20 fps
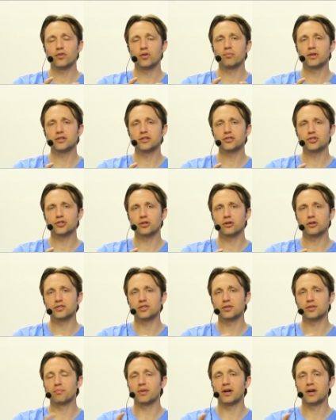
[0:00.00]
If your blood
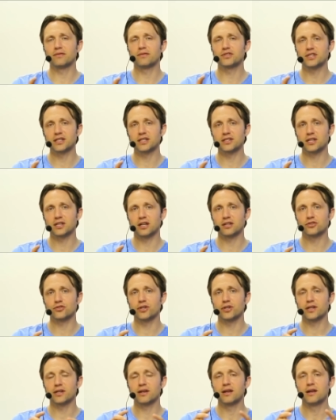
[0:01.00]
sugar is above
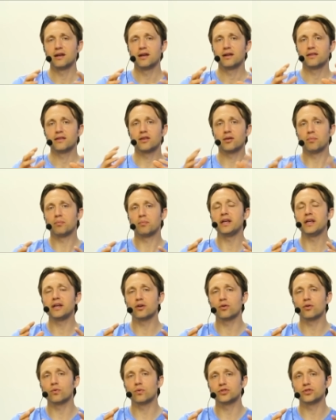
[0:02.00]
600, the
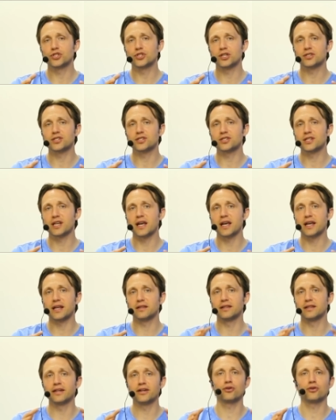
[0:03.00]
meter will just
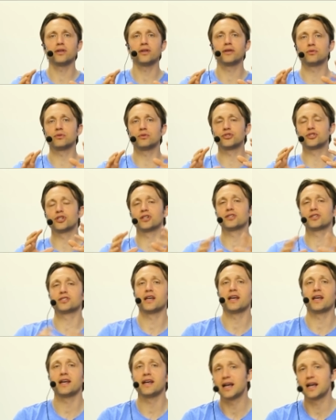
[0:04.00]
say, literally will
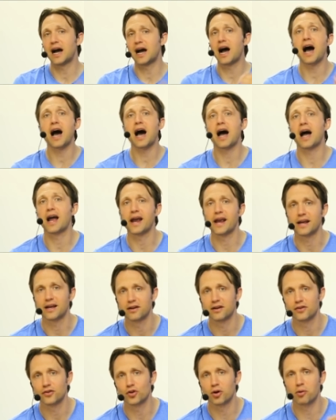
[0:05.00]
just say high.